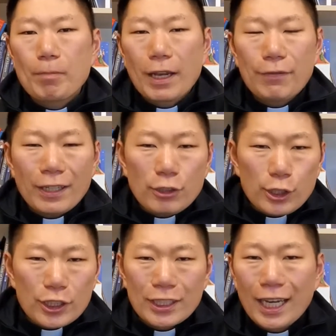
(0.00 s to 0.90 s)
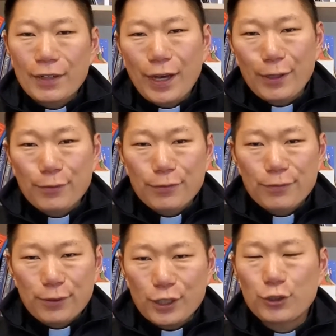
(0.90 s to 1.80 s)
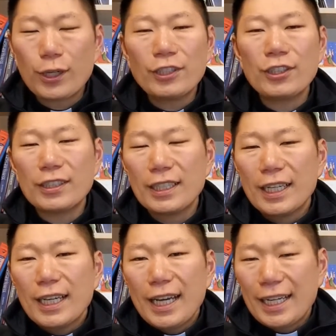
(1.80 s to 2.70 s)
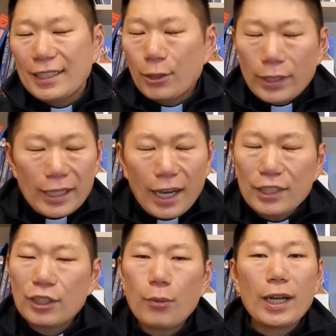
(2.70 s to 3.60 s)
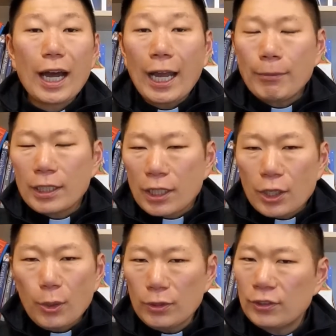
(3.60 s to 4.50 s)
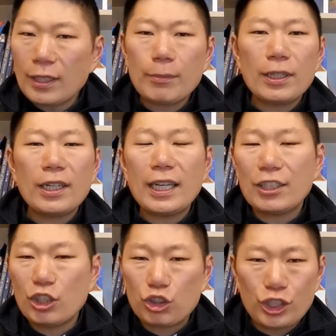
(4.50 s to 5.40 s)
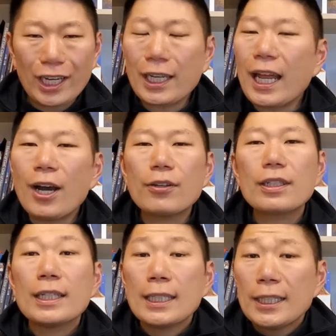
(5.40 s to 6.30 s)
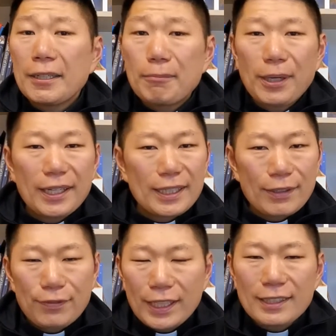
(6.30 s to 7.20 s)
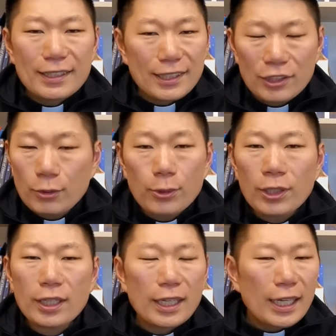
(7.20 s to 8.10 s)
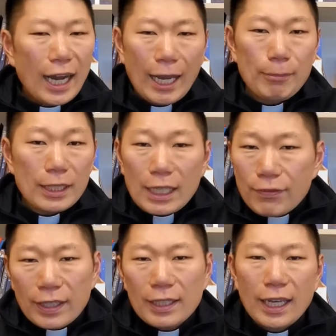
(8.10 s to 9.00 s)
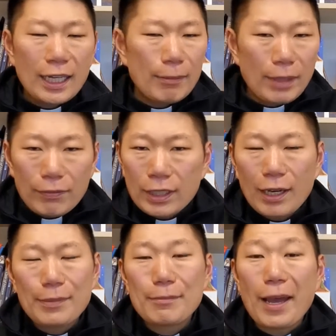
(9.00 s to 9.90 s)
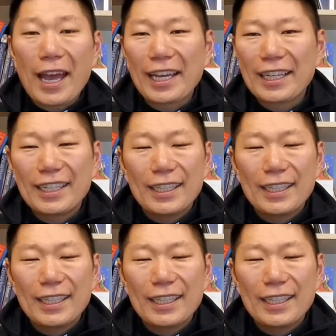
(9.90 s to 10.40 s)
Eventually, just kind of out of frustration, and I said, okay, God, you know I'm going to go to seminary and just check it out, but if this doesn't work, I'm leaving and I'm never coming back.